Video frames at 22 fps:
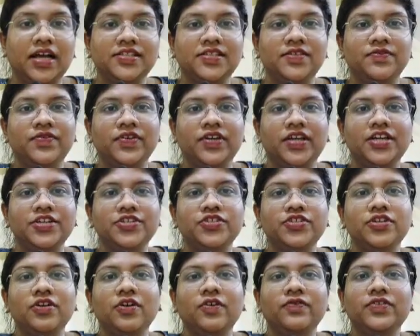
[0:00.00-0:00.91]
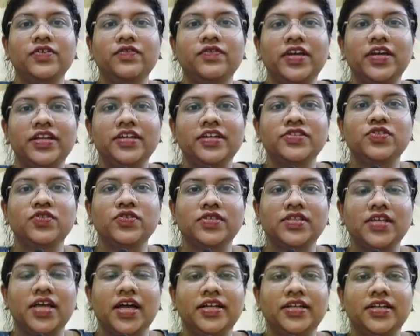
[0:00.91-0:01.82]
classification of the various
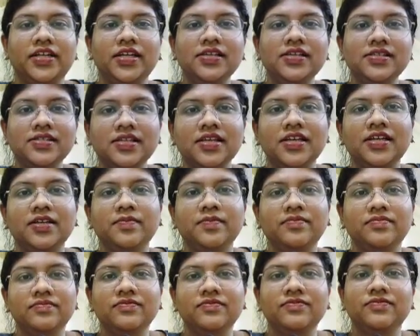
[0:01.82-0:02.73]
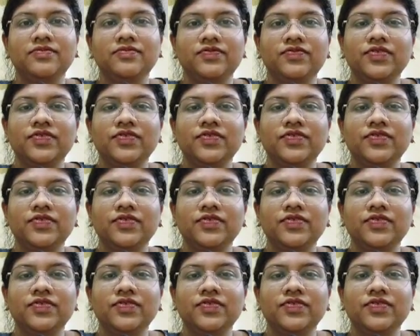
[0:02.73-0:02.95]
societies in